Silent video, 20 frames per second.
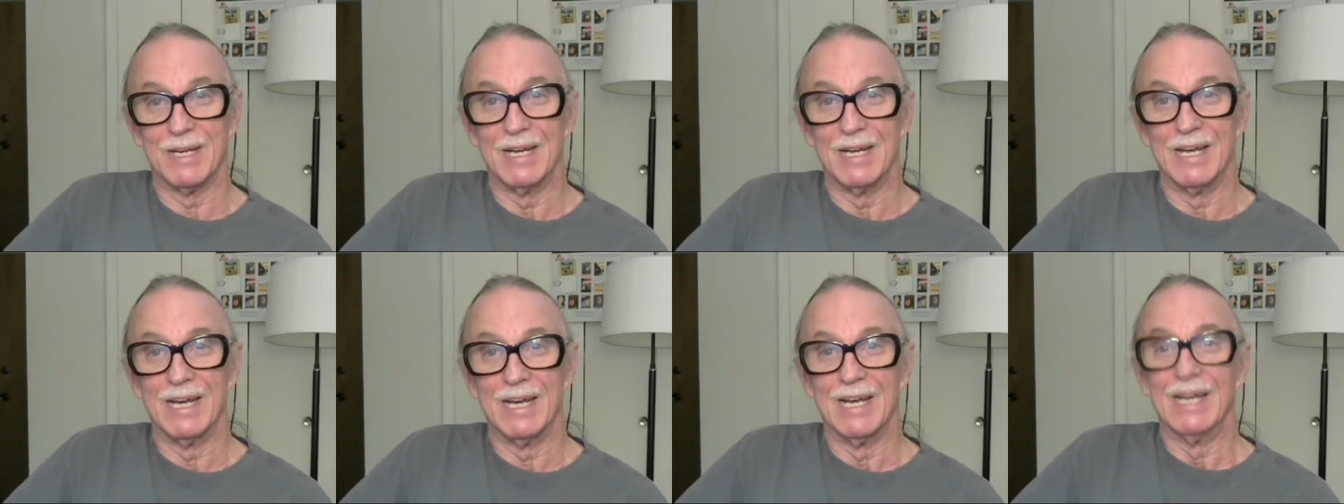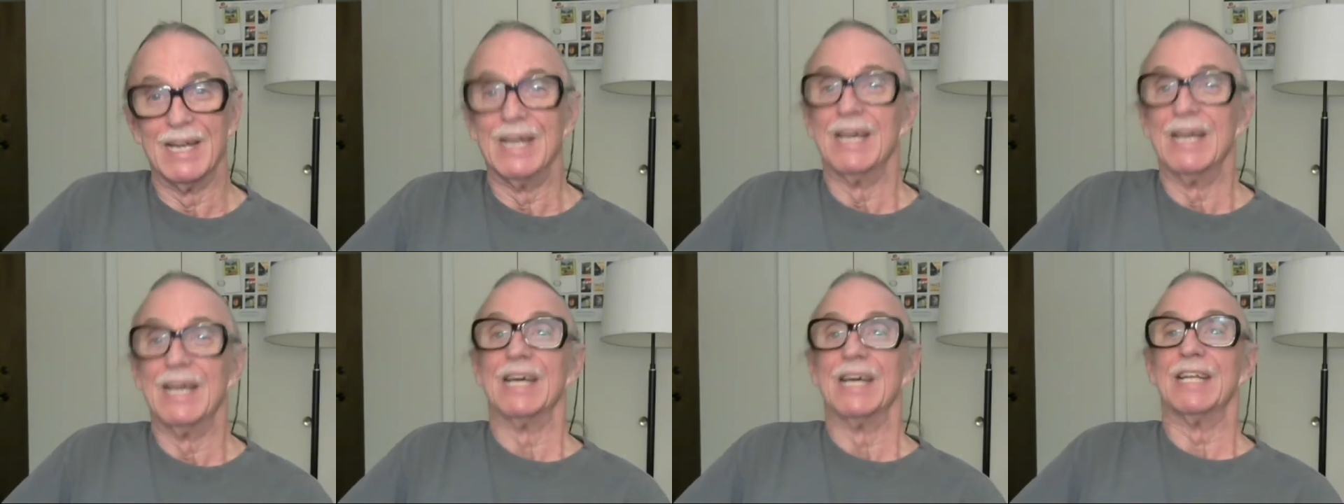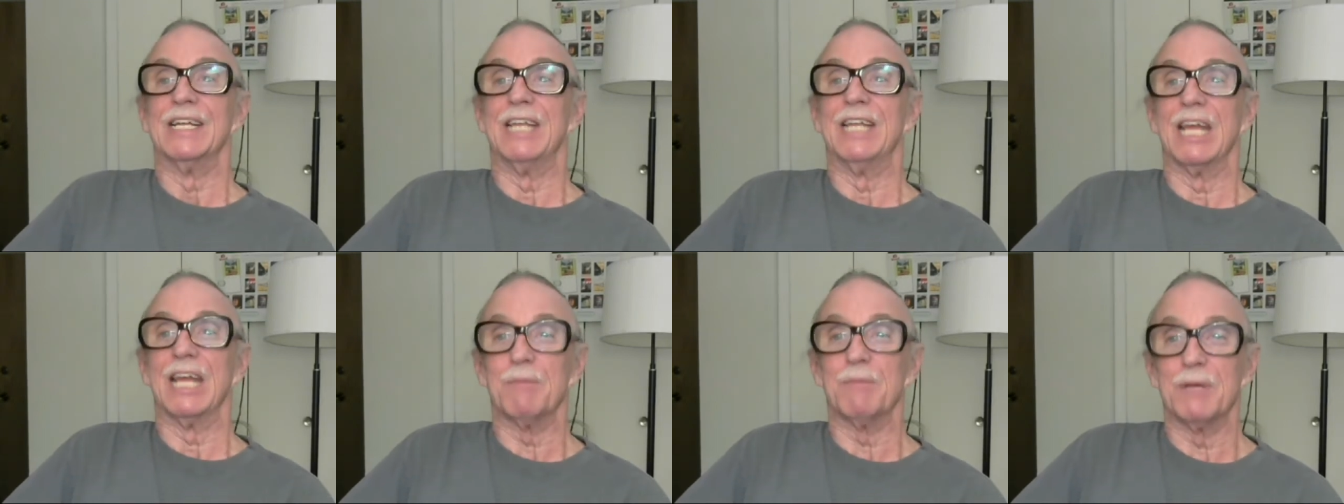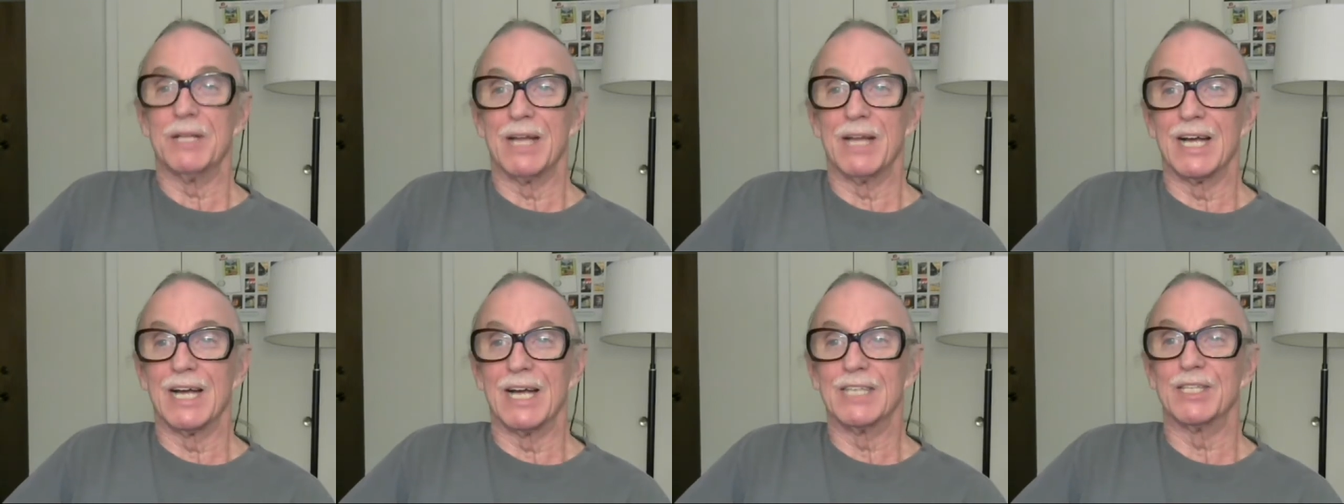
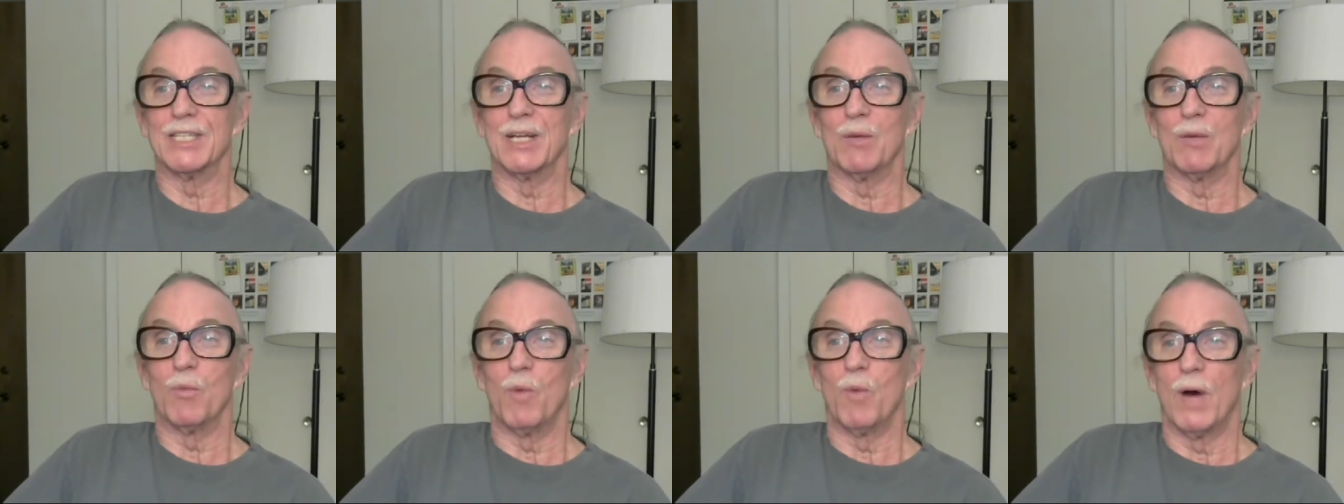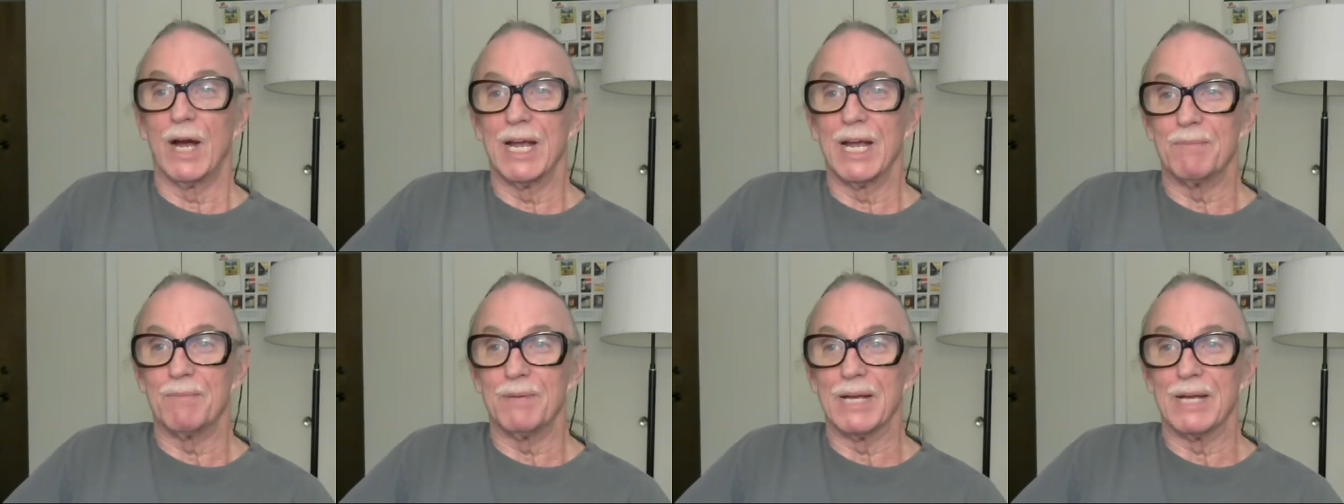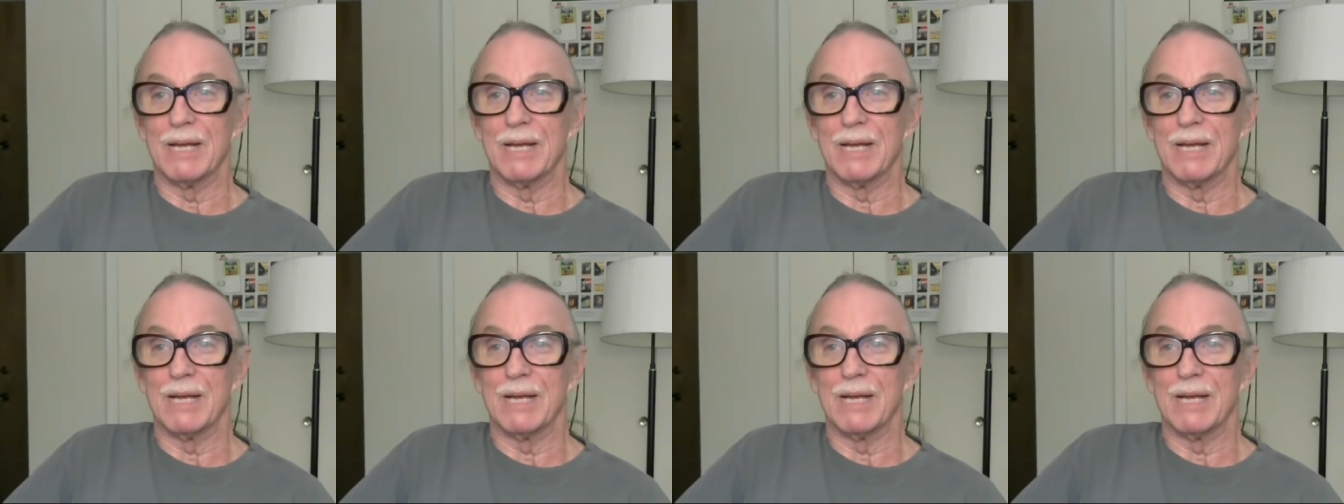Demonizing white